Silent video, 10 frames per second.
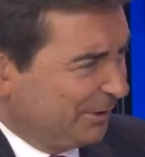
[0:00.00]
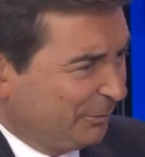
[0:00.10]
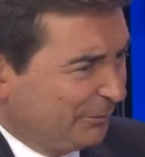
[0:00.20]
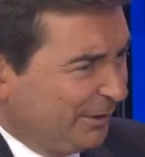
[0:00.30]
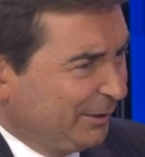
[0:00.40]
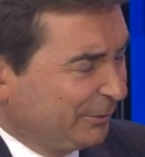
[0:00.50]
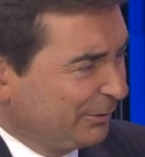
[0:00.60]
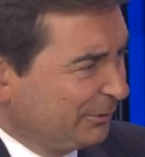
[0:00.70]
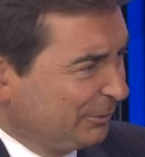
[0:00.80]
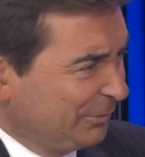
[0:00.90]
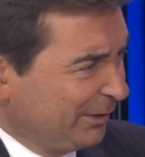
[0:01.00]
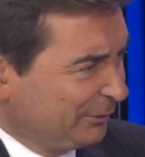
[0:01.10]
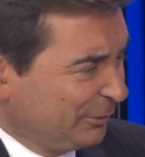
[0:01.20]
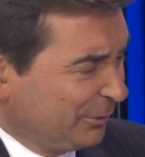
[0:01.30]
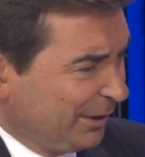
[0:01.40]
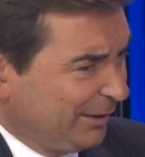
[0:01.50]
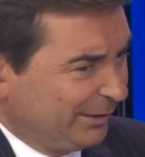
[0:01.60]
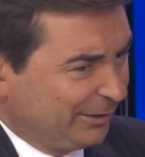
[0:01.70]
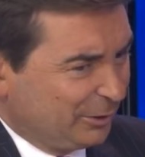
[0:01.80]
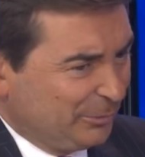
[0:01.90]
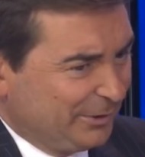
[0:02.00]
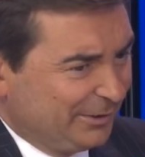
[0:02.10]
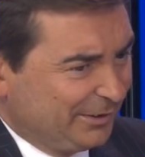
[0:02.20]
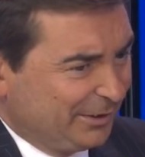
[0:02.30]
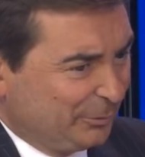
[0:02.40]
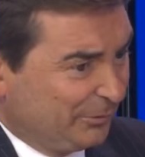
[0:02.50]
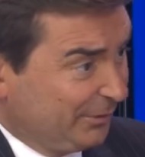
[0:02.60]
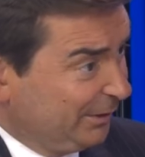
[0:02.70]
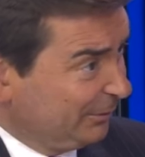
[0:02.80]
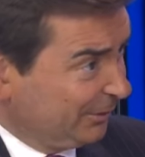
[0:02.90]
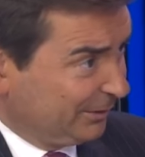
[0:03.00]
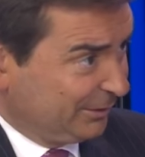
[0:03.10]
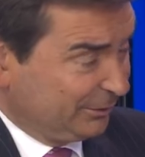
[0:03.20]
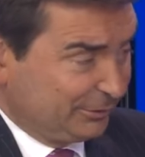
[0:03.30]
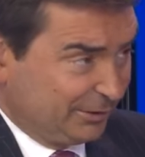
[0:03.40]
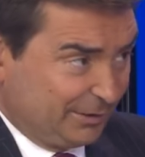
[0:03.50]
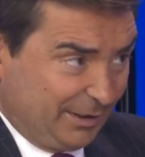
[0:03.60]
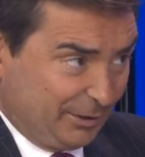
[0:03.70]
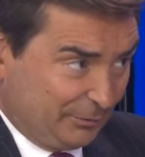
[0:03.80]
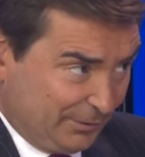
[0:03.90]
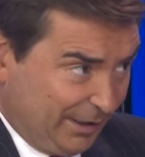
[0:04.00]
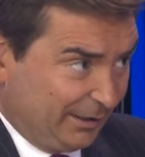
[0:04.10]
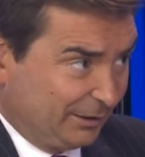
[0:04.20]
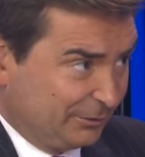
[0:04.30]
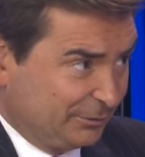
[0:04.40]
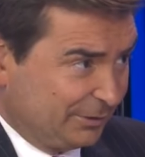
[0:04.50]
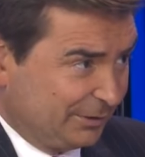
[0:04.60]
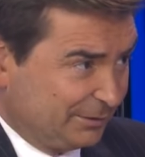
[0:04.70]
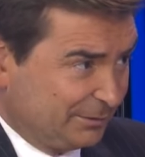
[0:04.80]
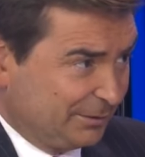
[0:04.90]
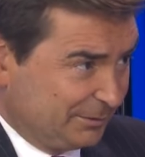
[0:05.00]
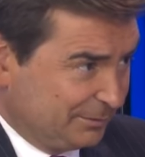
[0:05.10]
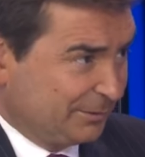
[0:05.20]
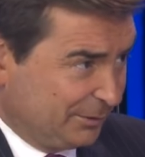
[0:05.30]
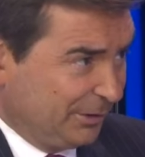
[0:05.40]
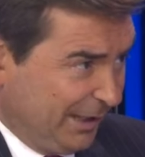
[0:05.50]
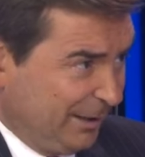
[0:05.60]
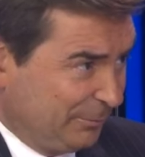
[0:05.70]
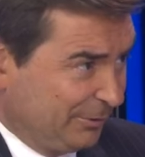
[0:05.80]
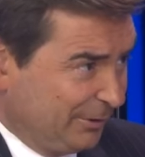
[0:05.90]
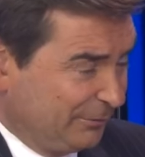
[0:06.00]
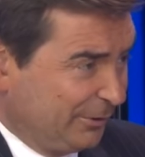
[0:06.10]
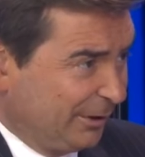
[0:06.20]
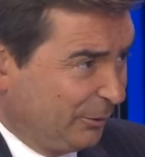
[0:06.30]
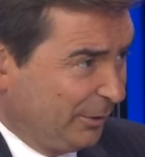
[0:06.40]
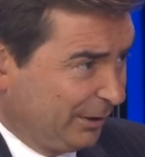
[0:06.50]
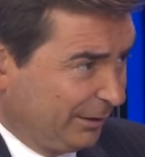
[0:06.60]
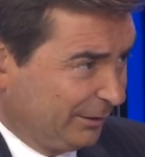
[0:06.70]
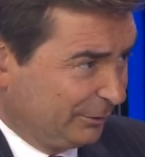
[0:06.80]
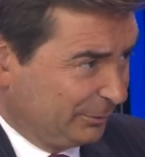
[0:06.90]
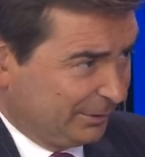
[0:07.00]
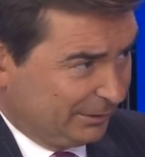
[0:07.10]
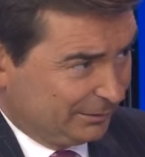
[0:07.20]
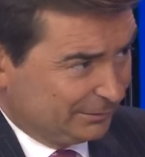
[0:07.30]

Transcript: revealed some things going on in the community. They revealed that this uh, kind of violence uh, uh could happen uh, very quickly as well.